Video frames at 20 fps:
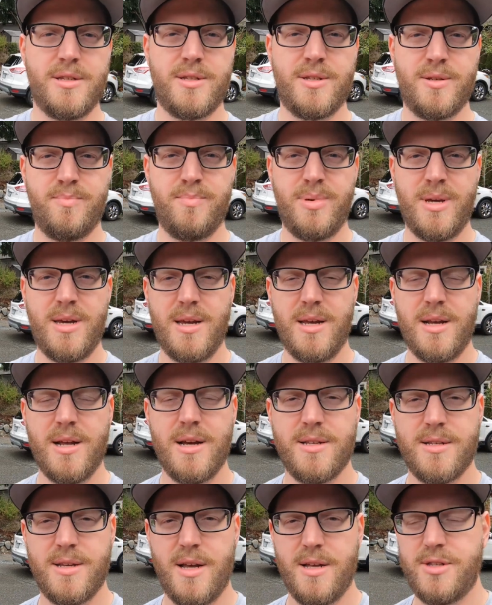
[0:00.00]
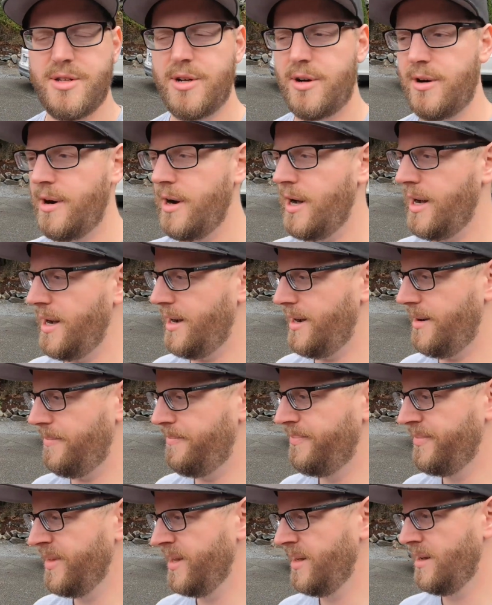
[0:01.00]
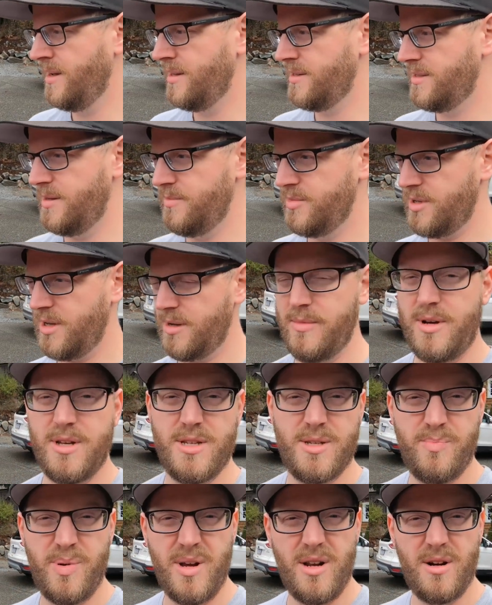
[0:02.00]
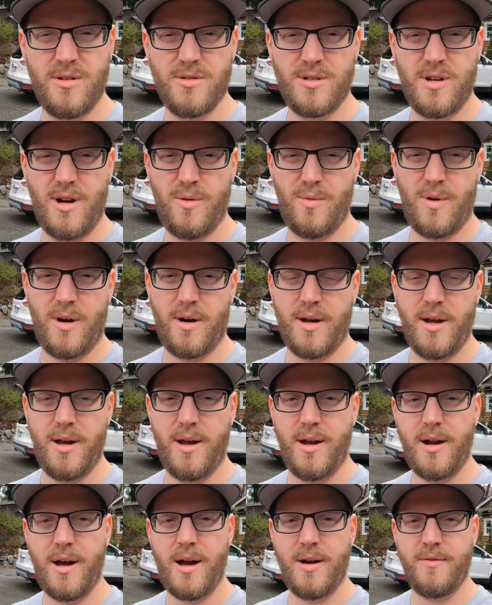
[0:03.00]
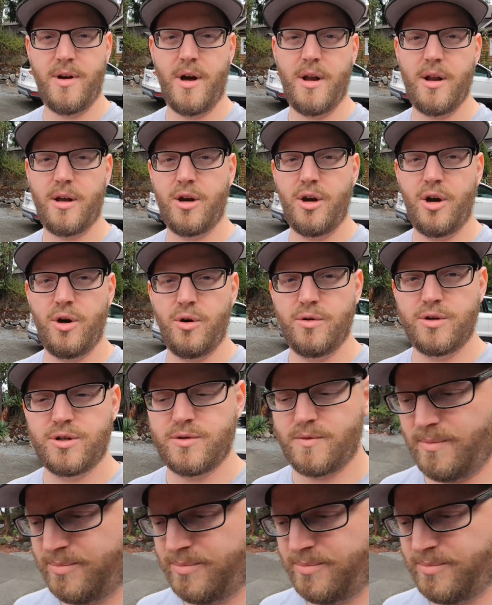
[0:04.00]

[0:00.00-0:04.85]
speed sensor. Seems like my speedo's not working. I've got a code to